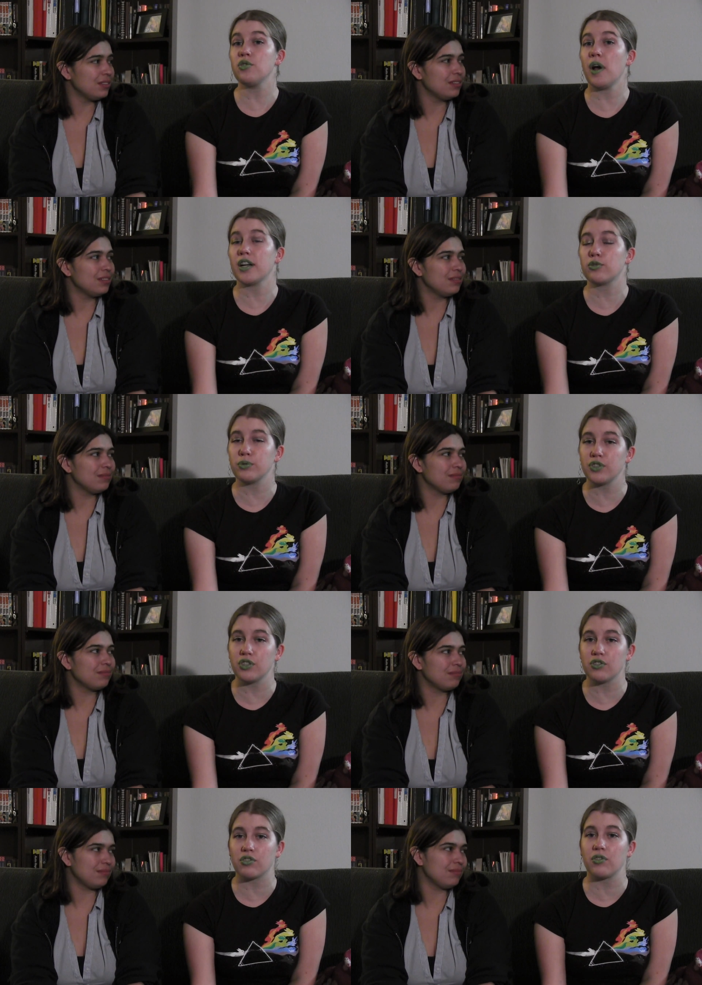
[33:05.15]
Speaker 1: do actual
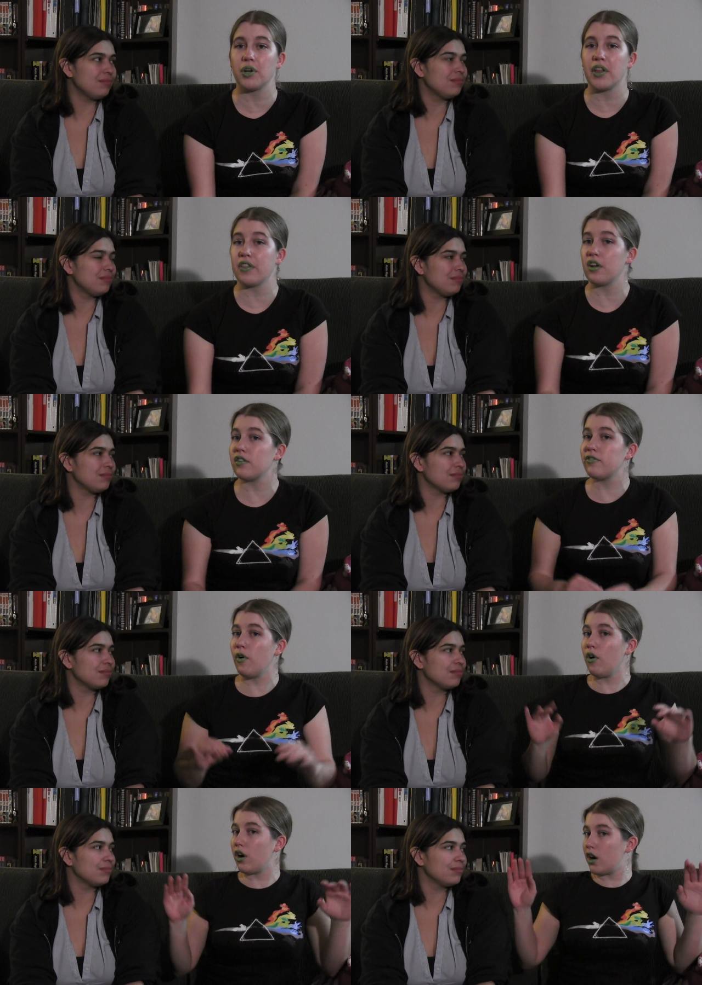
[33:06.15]
sisterhood and
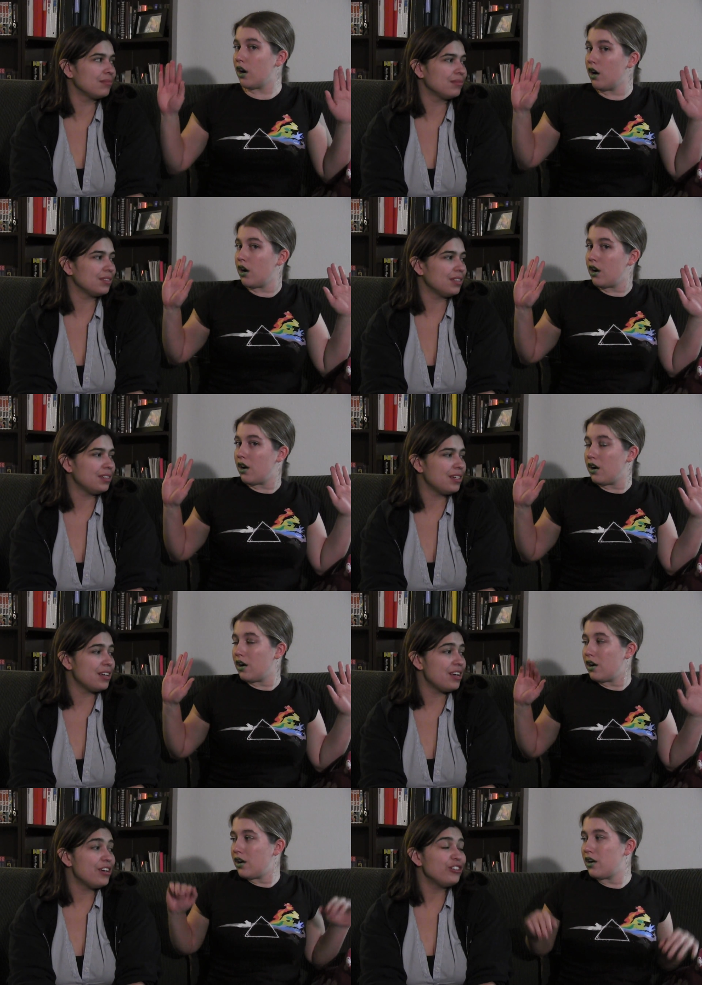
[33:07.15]
therefore
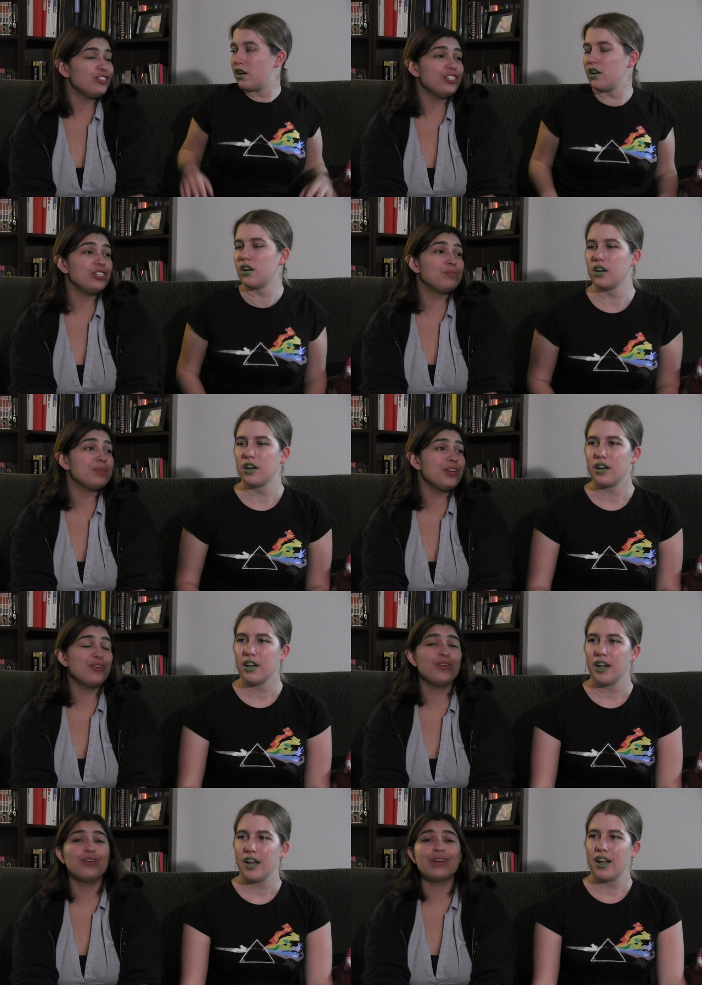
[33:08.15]
she's
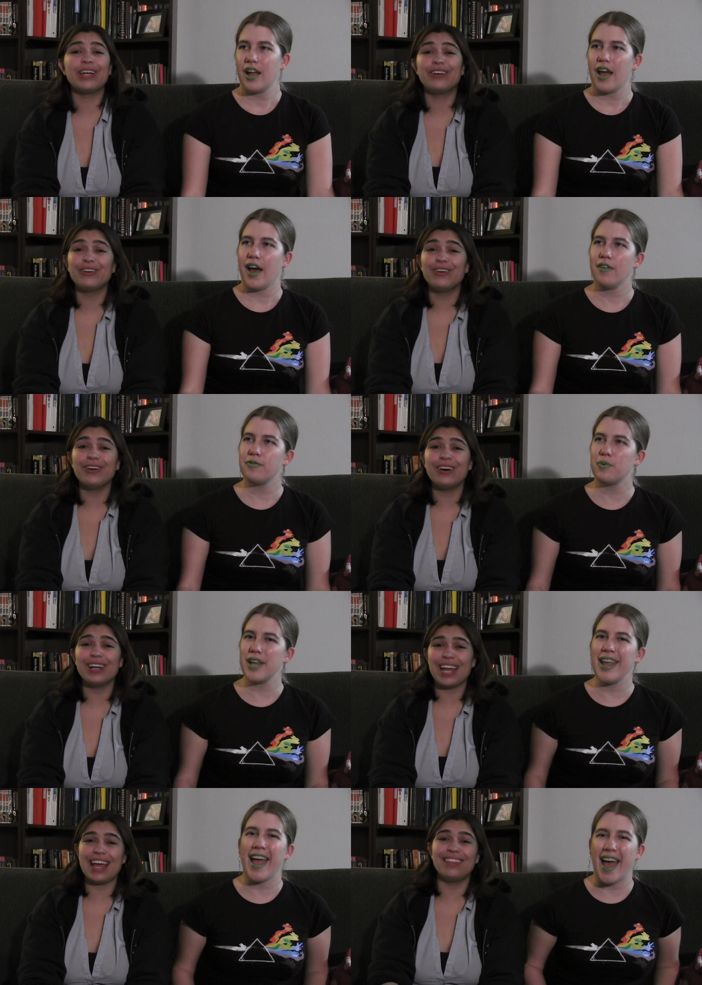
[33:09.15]
pure and
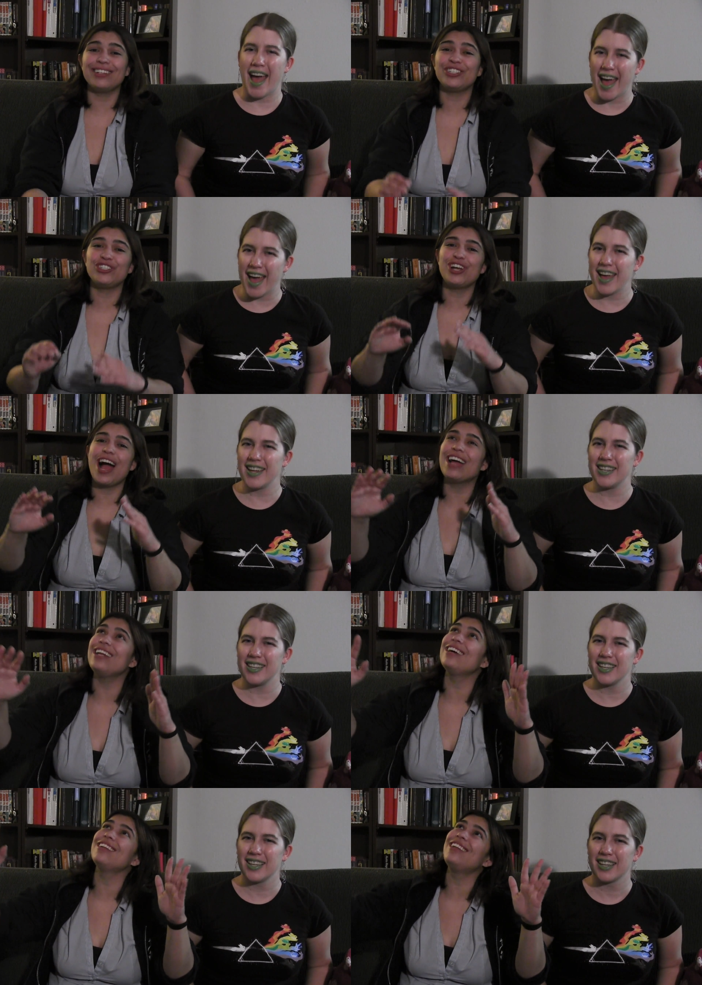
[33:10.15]
good and the
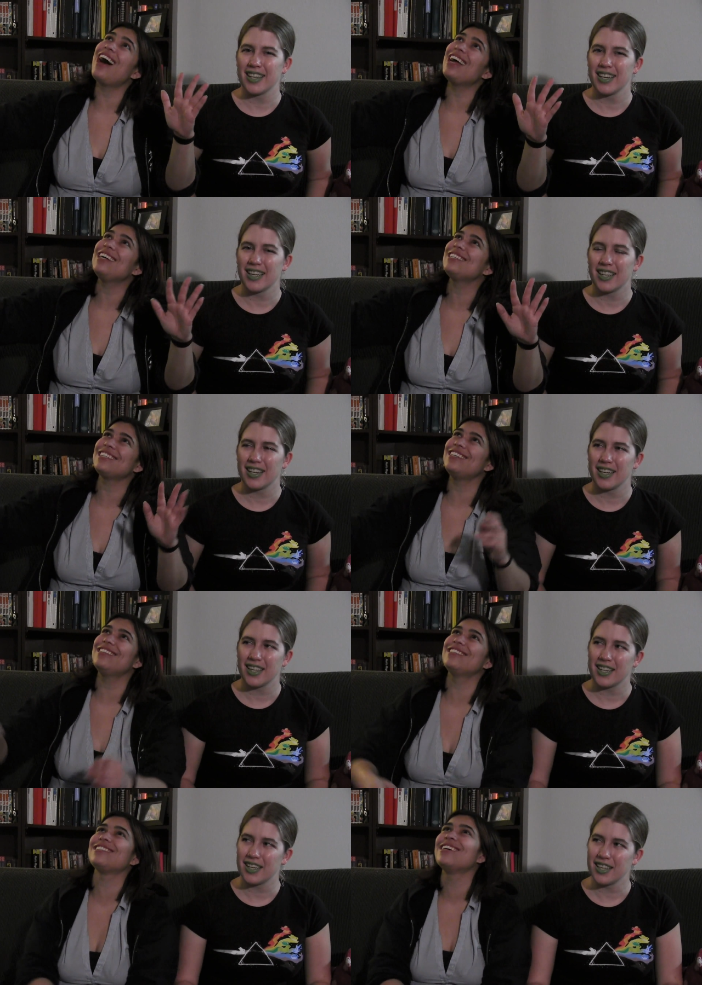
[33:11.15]
shining
Speaker 2: light in
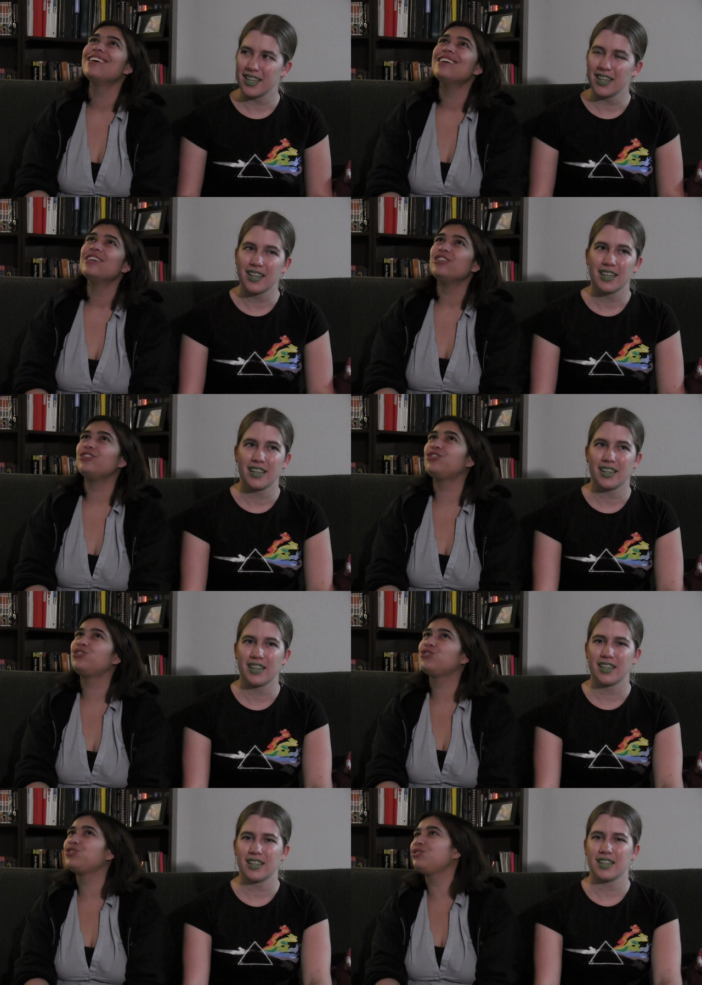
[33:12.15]
this
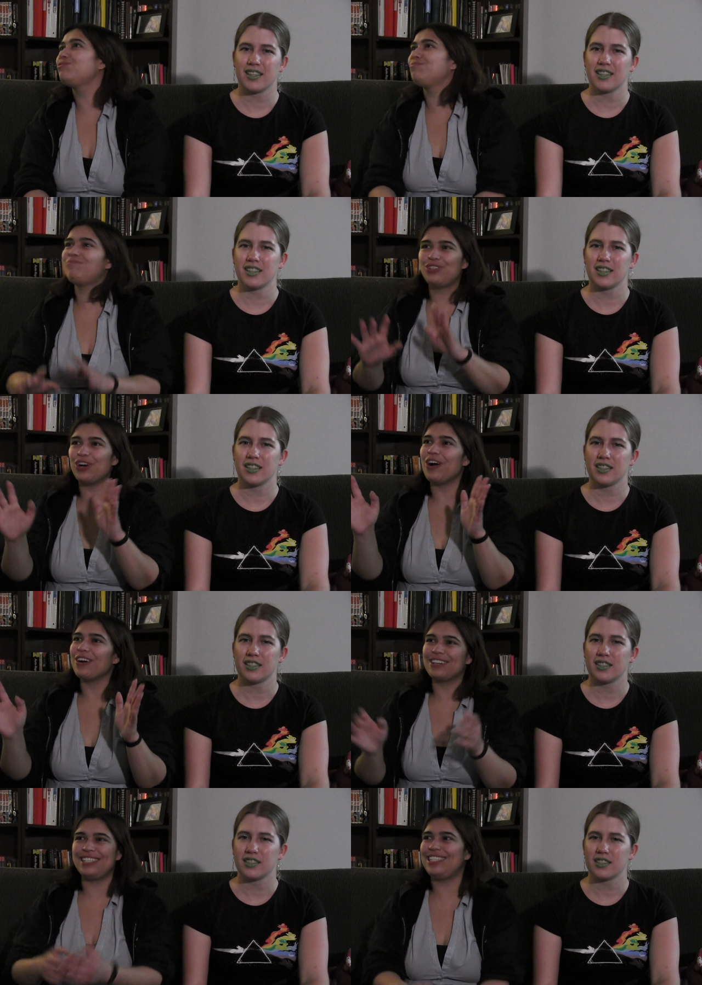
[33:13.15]

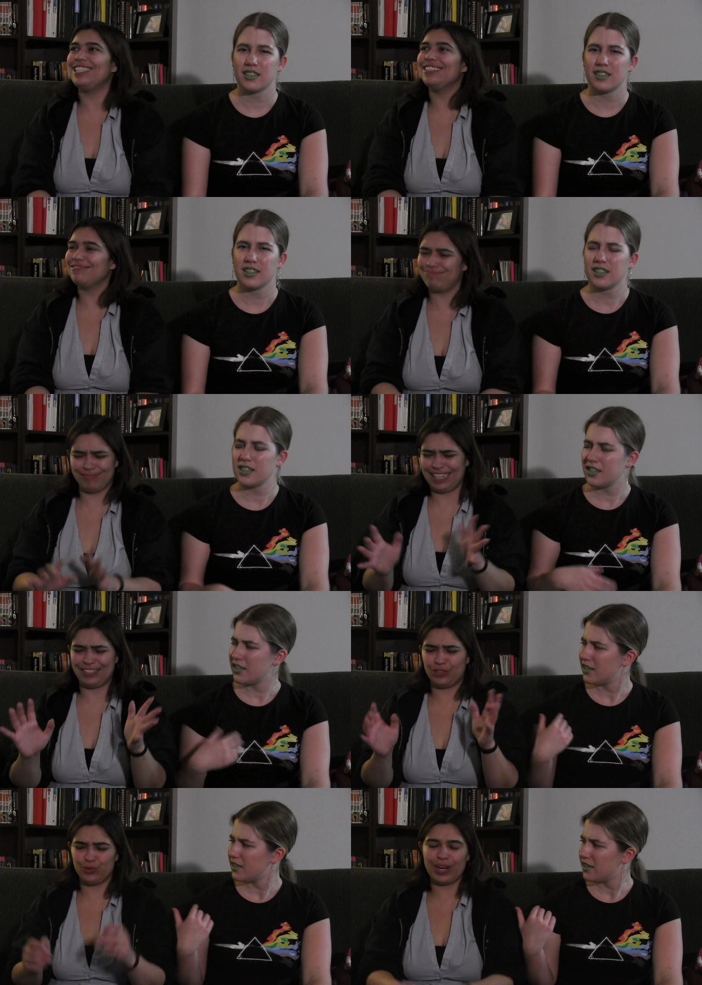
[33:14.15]
dark, deep,
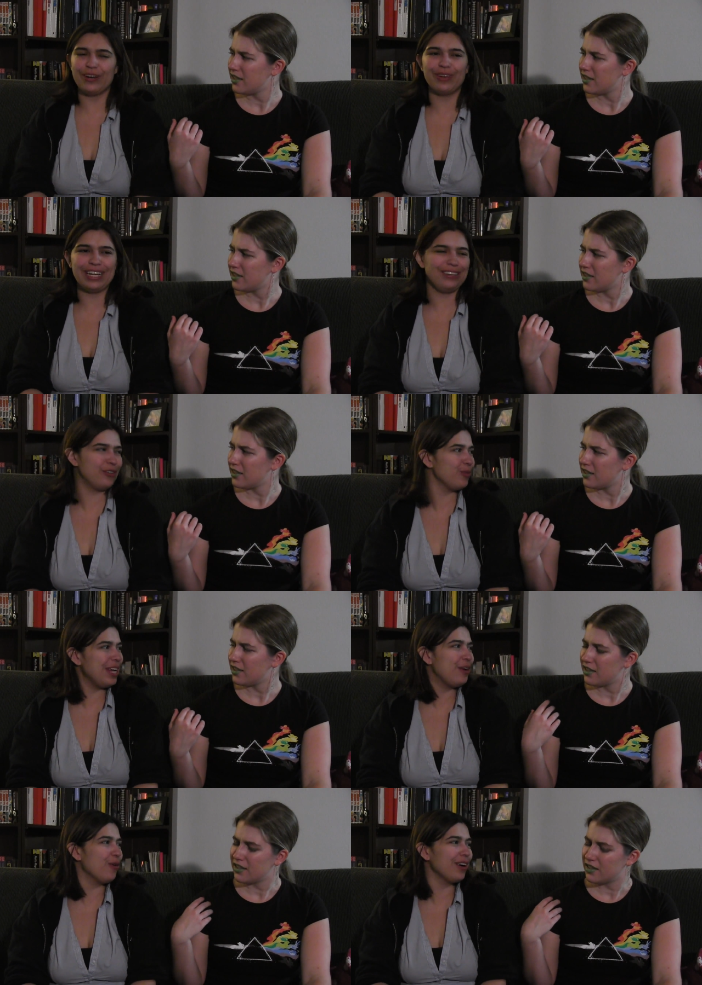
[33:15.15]
like dreary
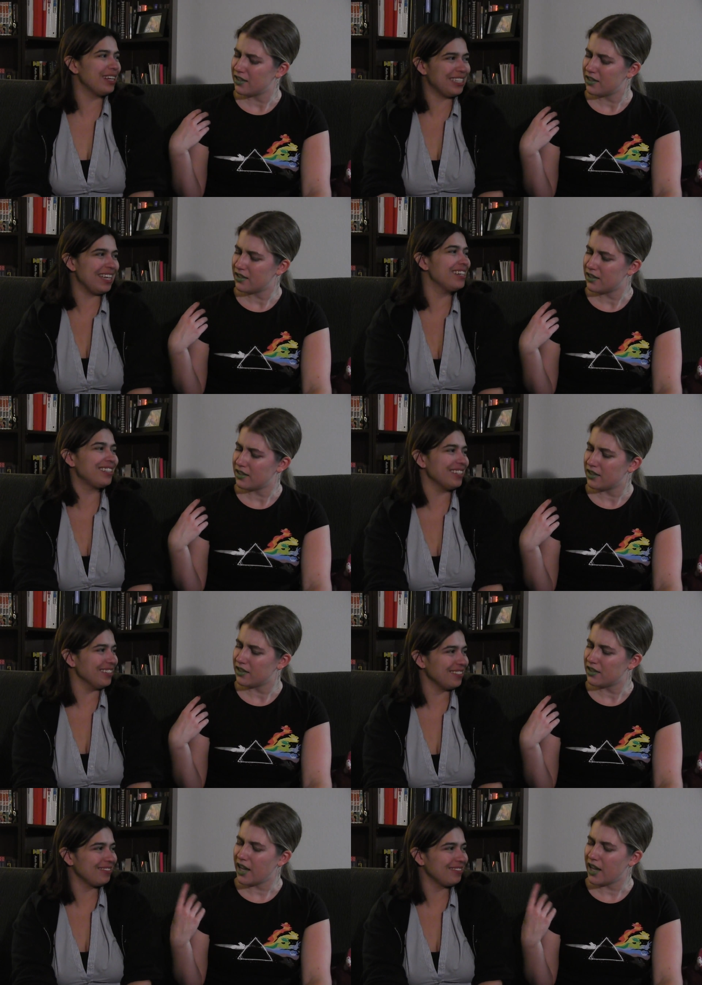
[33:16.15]
Greek organization.